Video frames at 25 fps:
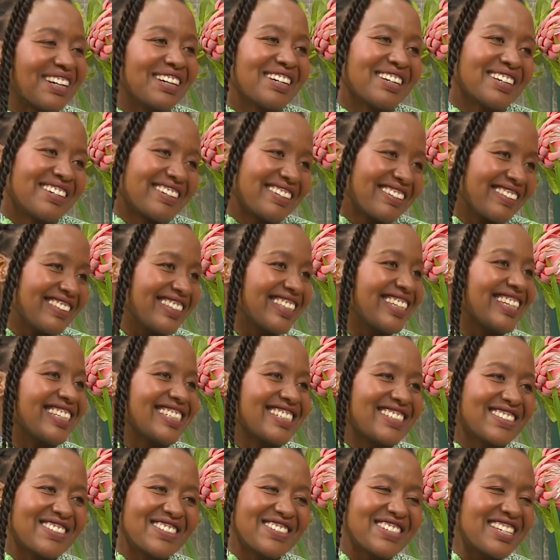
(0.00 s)
Oh,
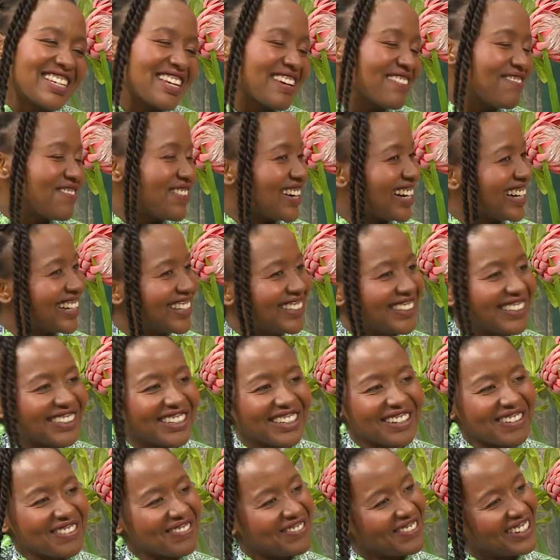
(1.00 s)
yes, you never, you
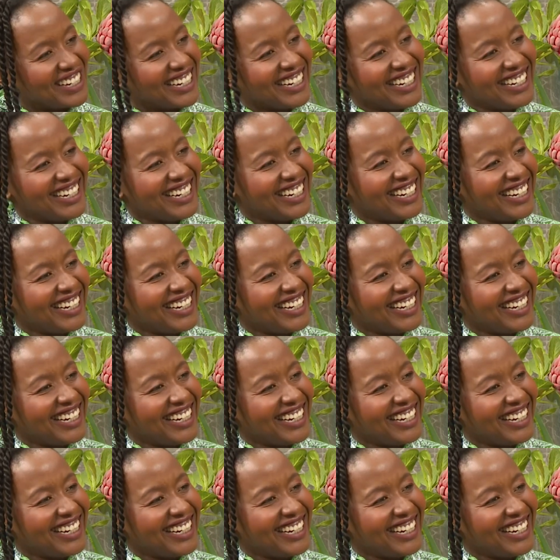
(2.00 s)
never.